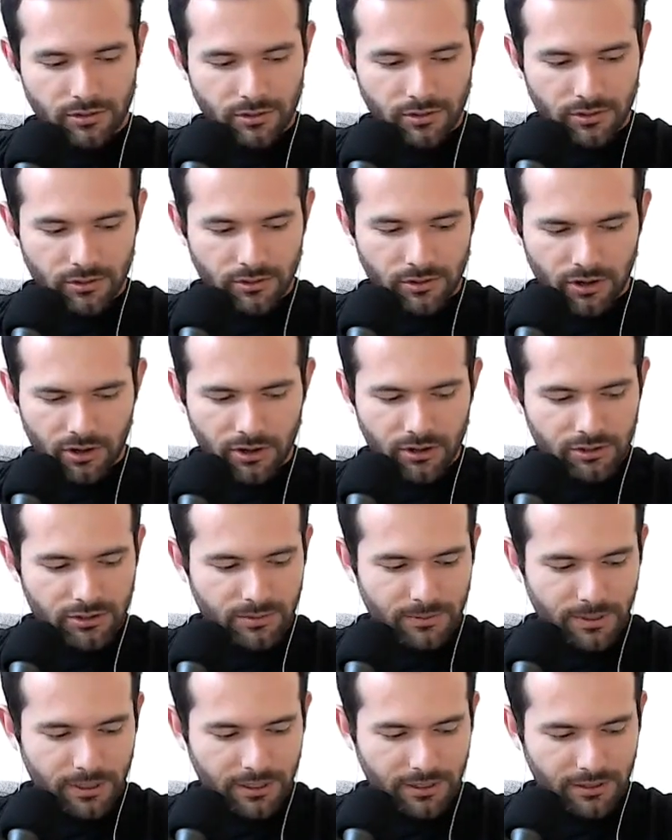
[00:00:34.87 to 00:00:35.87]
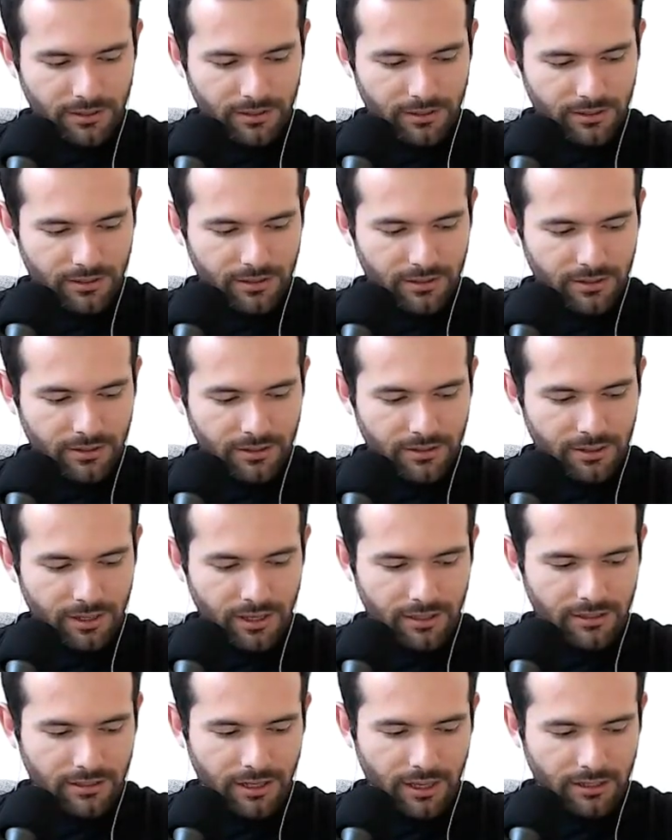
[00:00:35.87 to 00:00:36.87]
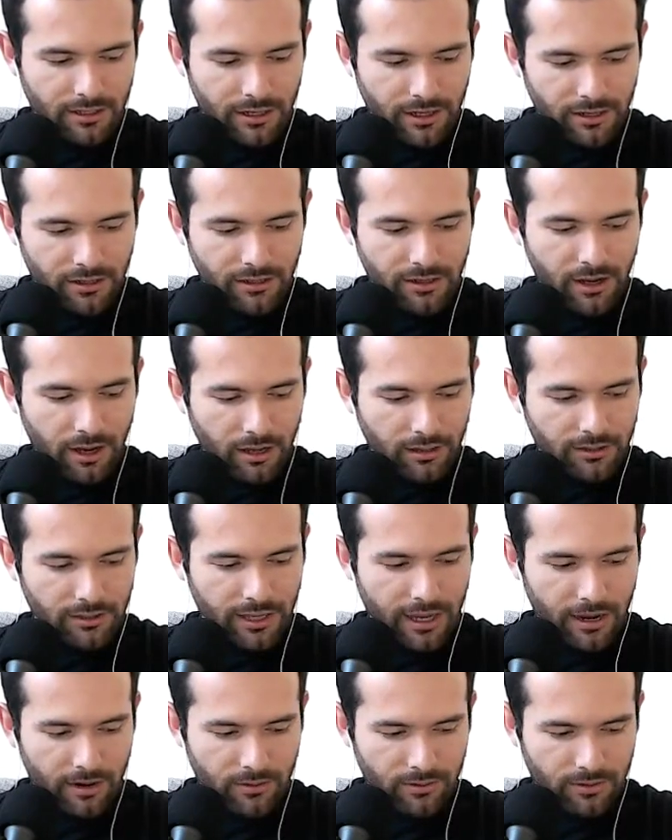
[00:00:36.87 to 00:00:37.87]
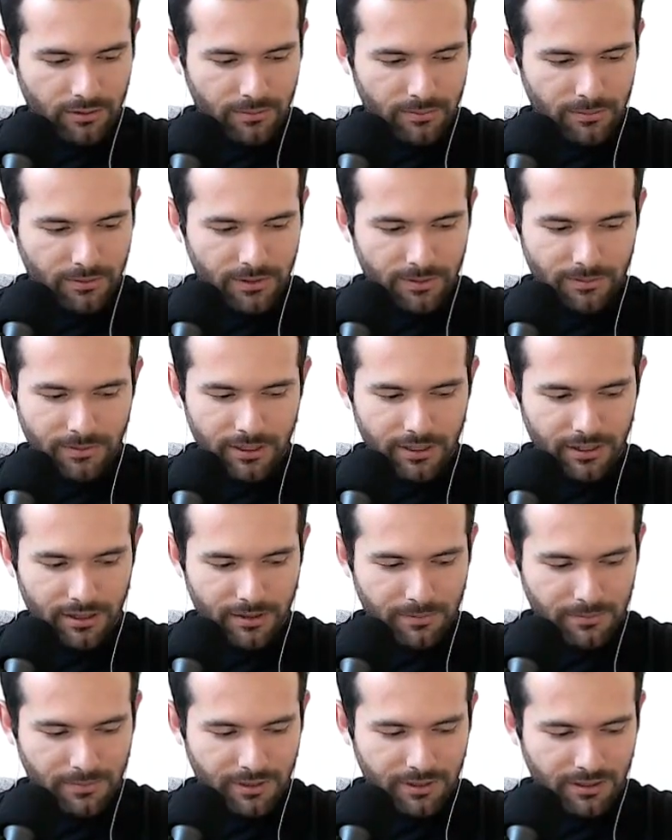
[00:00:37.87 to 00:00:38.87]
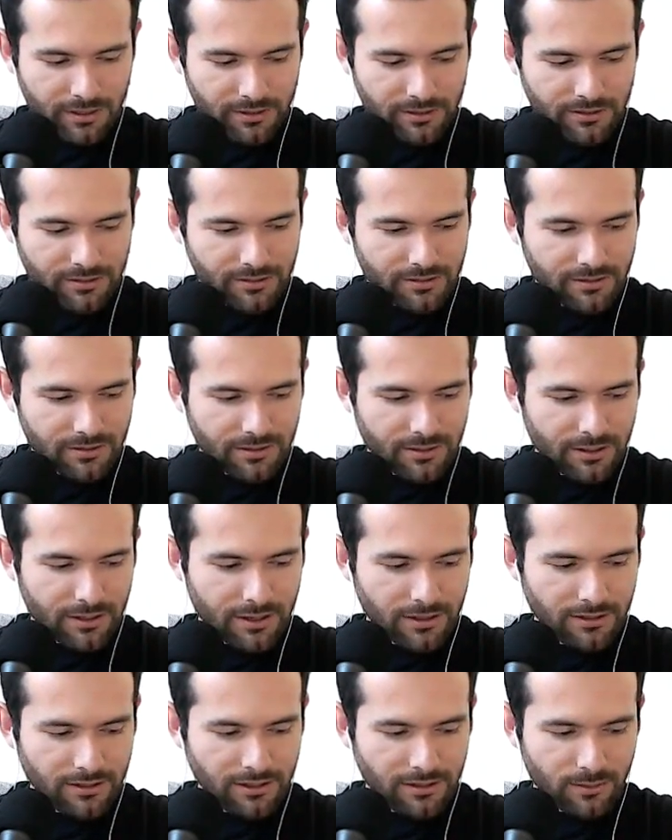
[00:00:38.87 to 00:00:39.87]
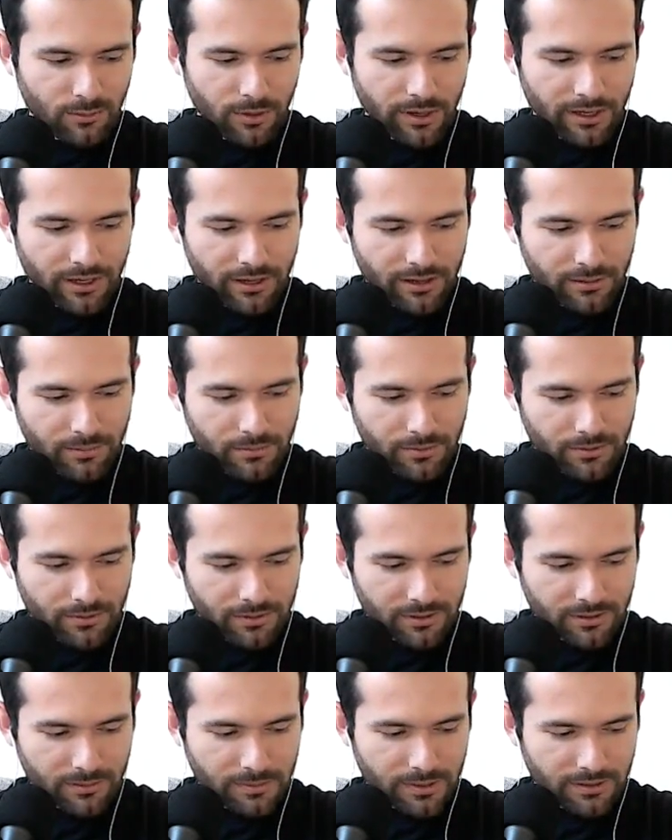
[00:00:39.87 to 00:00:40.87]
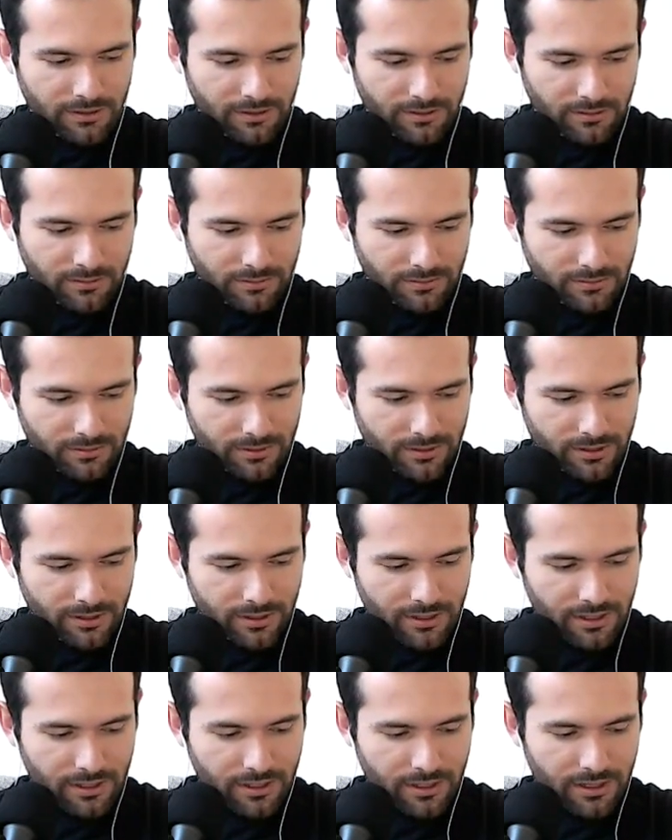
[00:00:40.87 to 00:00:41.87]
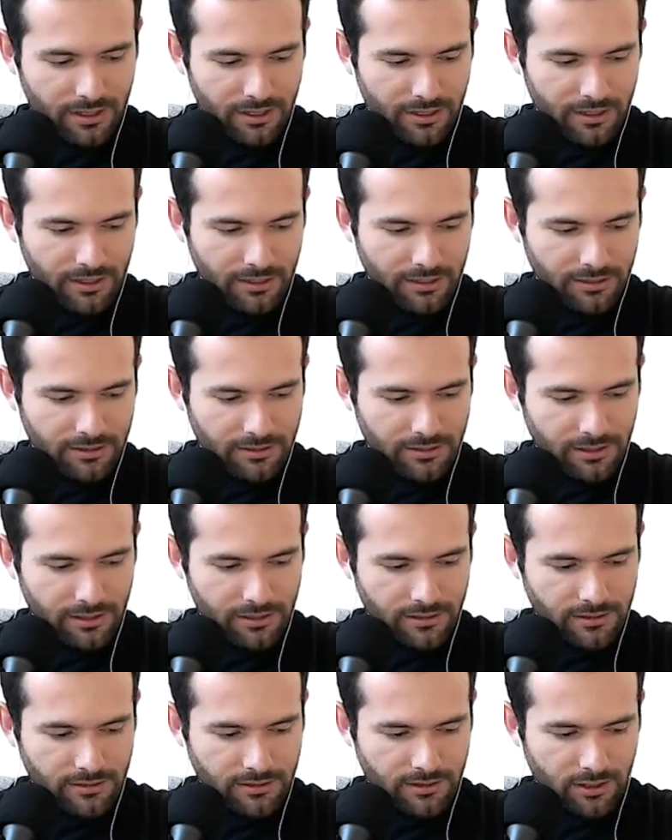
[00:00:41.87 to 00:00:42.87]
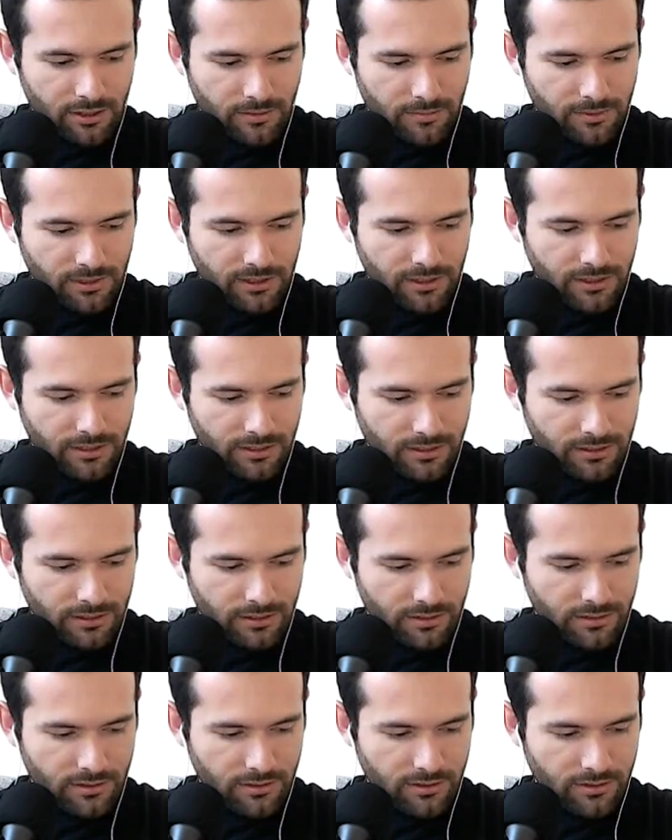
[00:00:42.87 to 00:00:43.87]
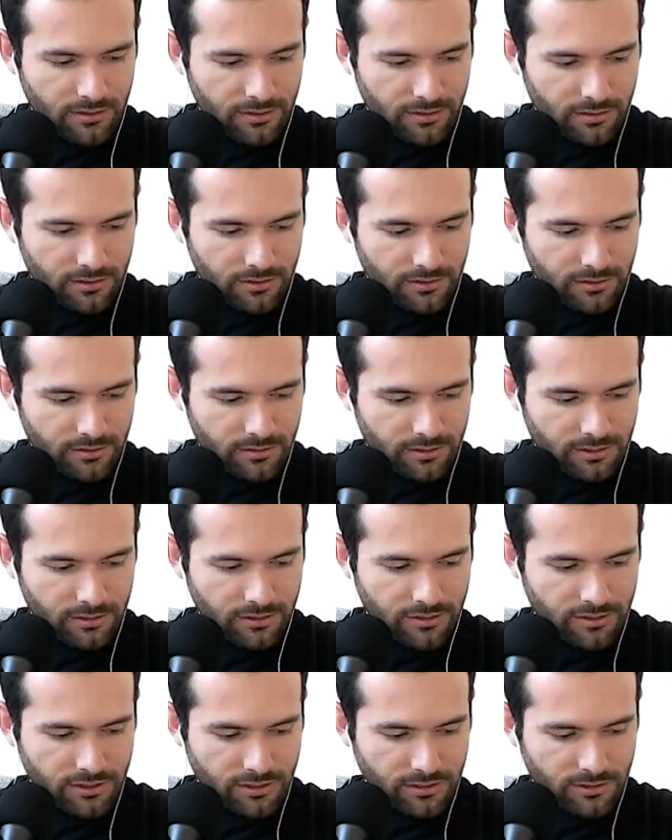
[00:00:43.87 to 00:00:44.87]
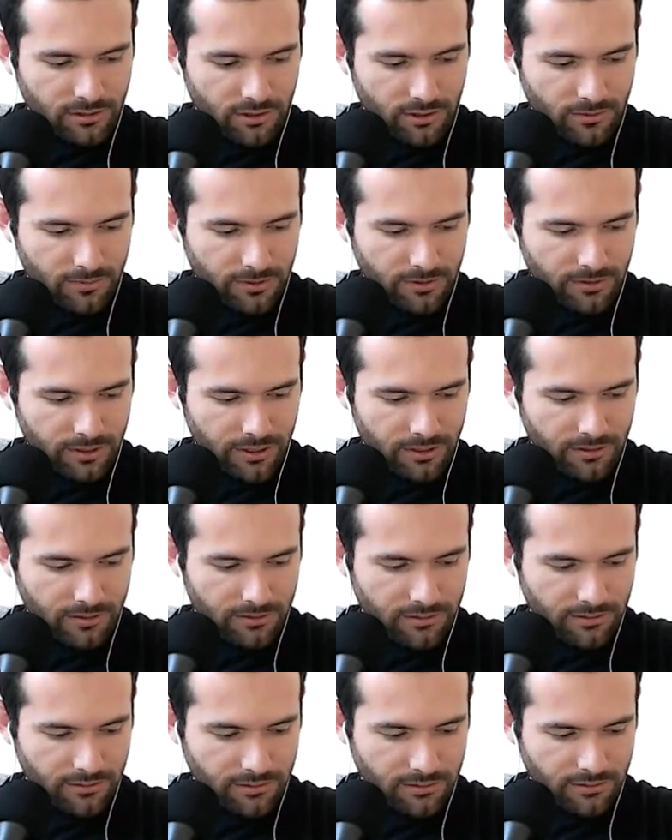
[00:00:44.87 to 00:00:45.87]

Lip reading: calls me, not at an ungodly hour, but I'm like, I need to wake up more. Leave me alone. And then he says, call me. He just says, call me, right? You